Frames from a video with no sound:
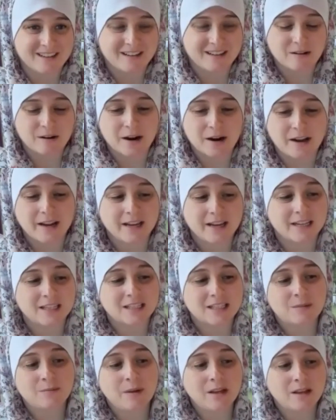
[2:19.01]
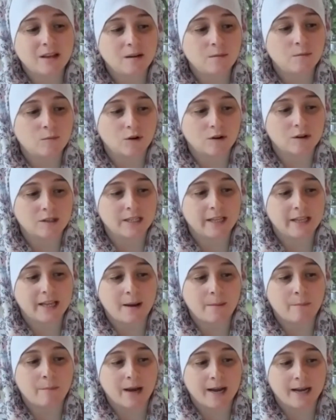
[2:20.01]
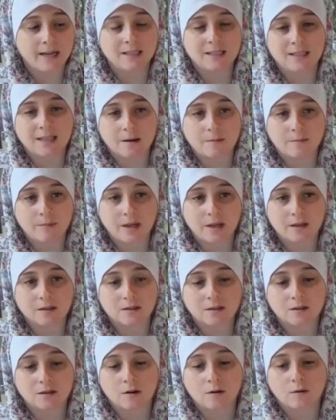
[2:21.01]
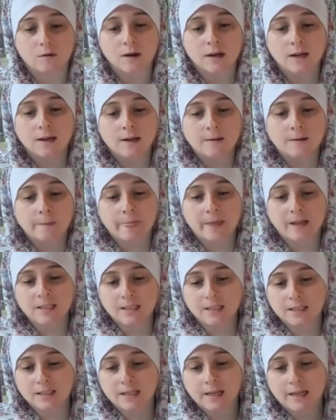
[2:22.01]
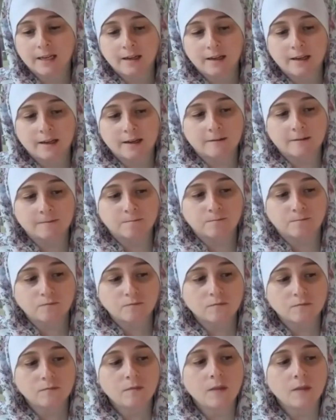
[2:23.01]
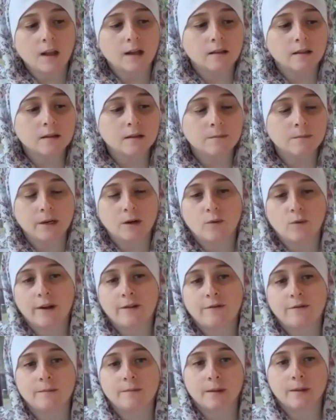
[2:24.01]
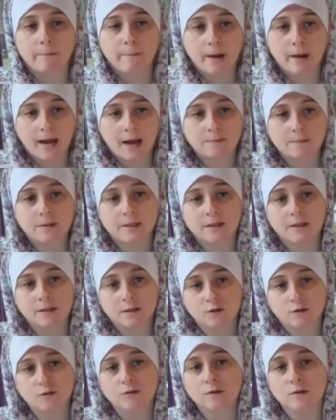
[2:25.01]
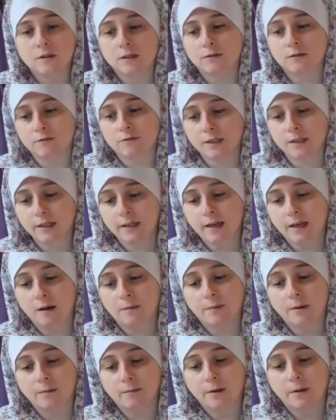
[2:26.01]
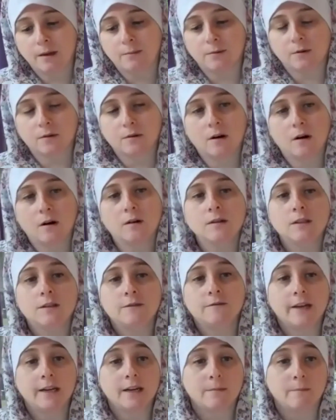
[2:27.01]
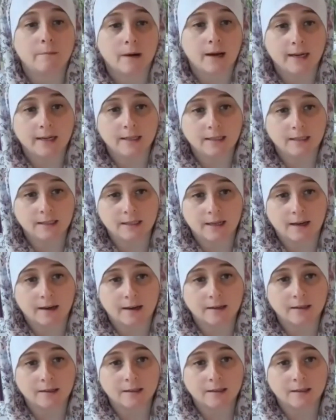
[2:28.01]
right? And it's speaking more to that mindset piece. So this is getting a little bit away from the maps and the tools and really helping people cultivate a mindset